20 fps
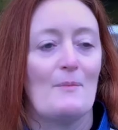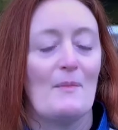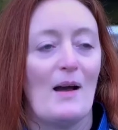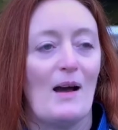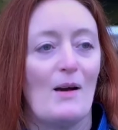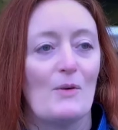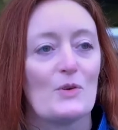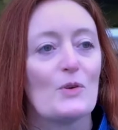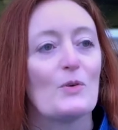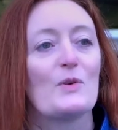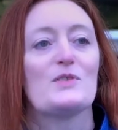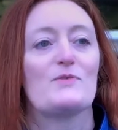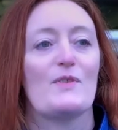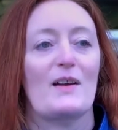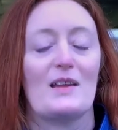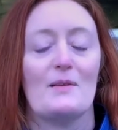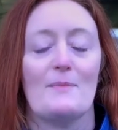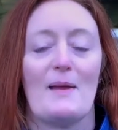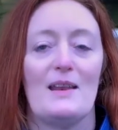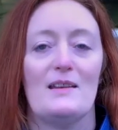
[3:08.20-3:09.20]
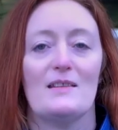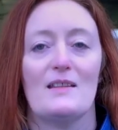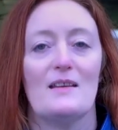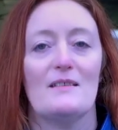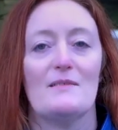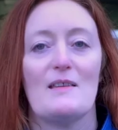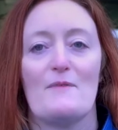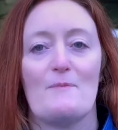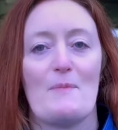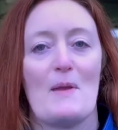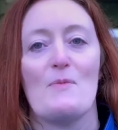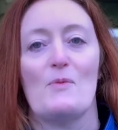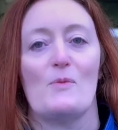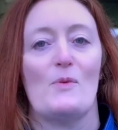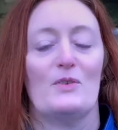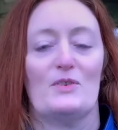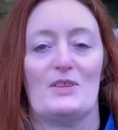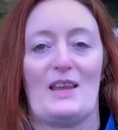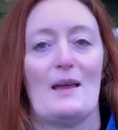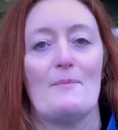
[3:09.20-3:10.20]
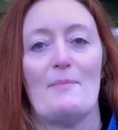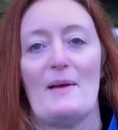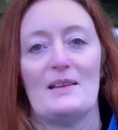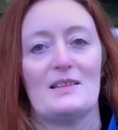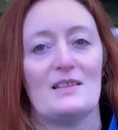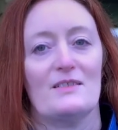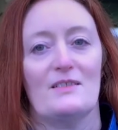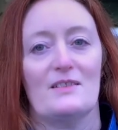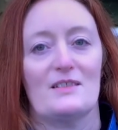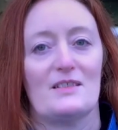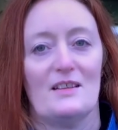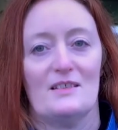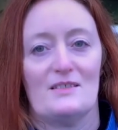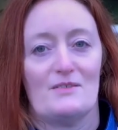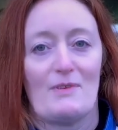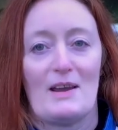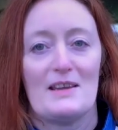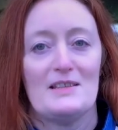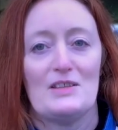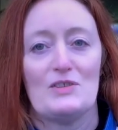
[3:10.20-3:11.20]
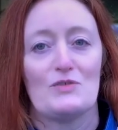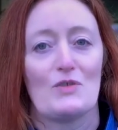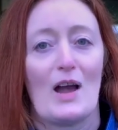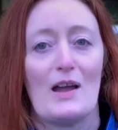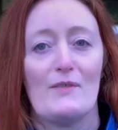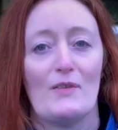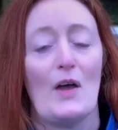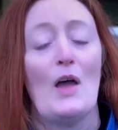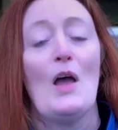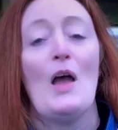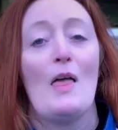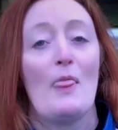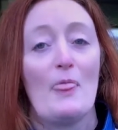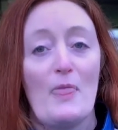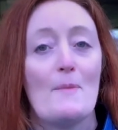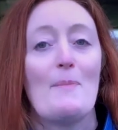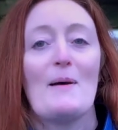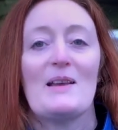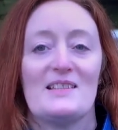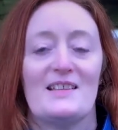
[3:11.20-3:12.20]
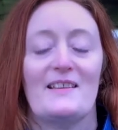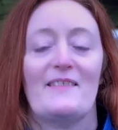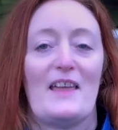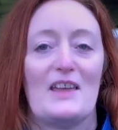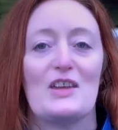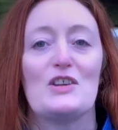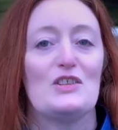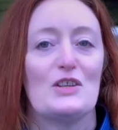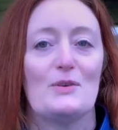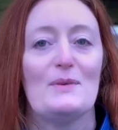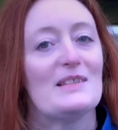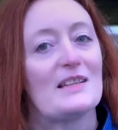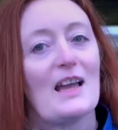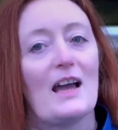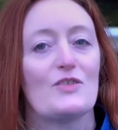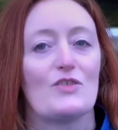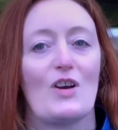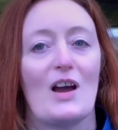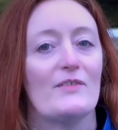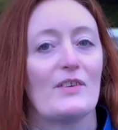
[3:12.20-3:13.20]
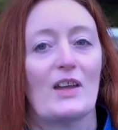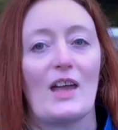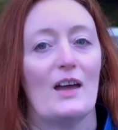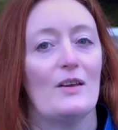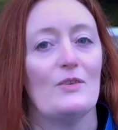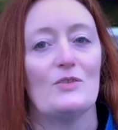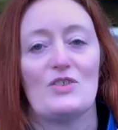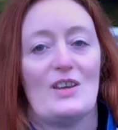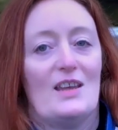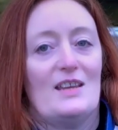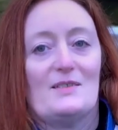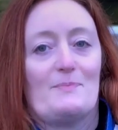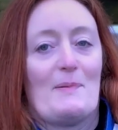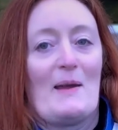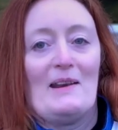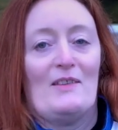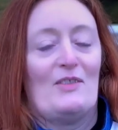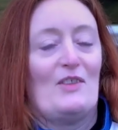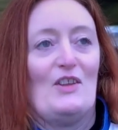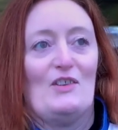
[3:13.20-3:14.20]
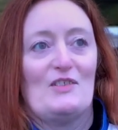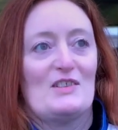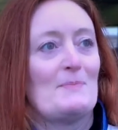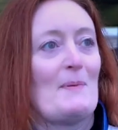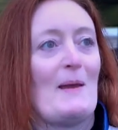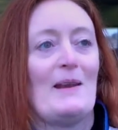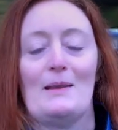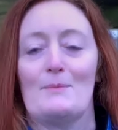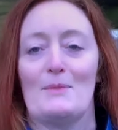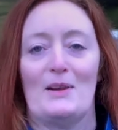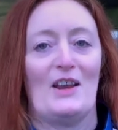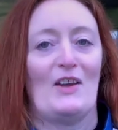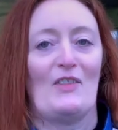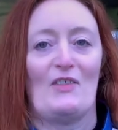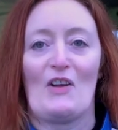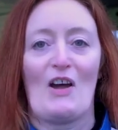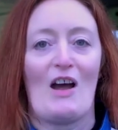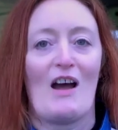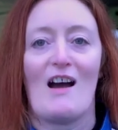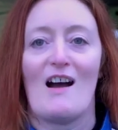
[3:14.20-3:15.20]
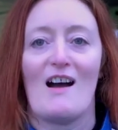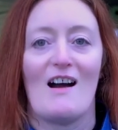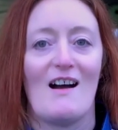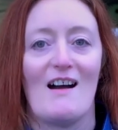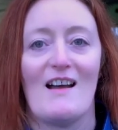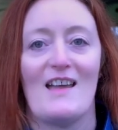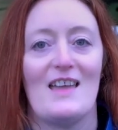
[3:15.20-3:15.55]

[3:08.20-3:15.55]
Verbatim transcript: I would always recommend that if people want to get better as, as a racing driver, the best thing they can do is get a driver coach. It's better than spending money on the car.